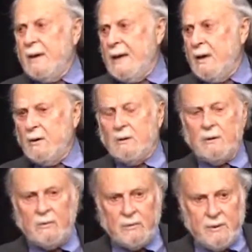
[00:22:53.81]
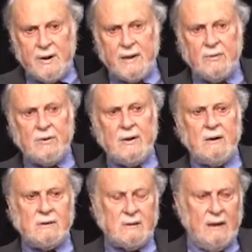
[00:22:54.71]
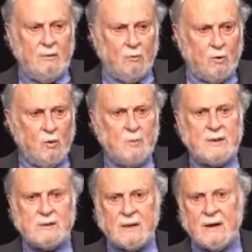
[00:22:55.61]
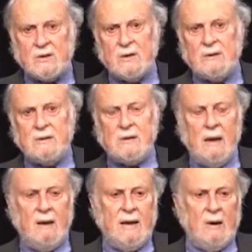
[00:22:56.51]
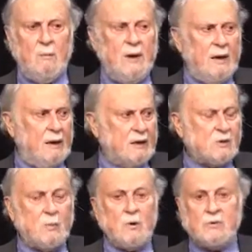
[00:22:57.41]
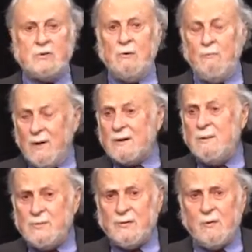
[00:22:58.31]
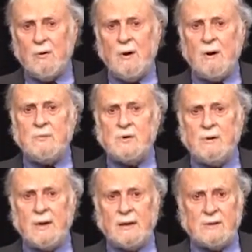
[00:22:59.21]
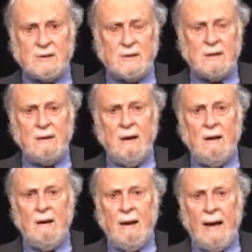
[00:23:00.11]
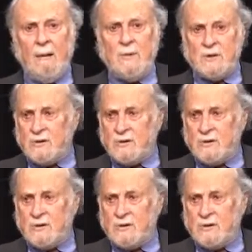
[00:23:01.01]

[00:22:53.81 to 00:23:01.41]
in learning things, in group discussions, in being exposed to victims of crime so they could see how much